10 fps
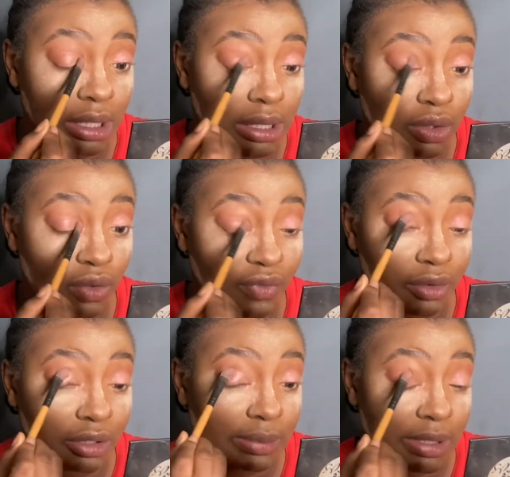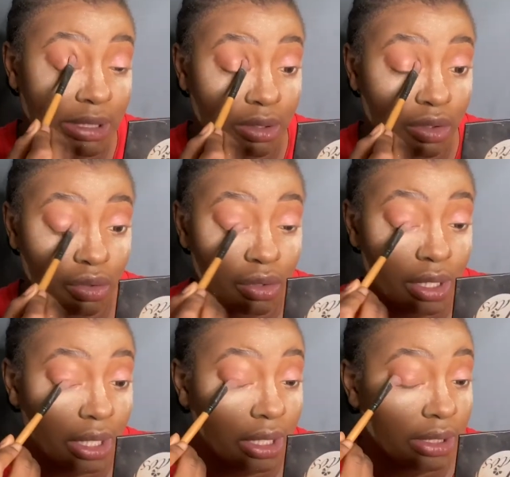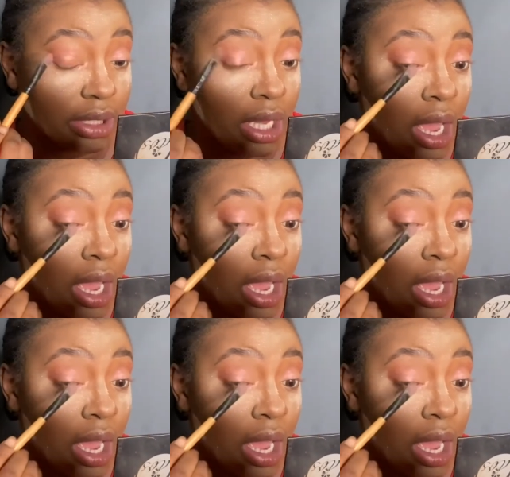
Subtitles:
eat over Christmas into New Year because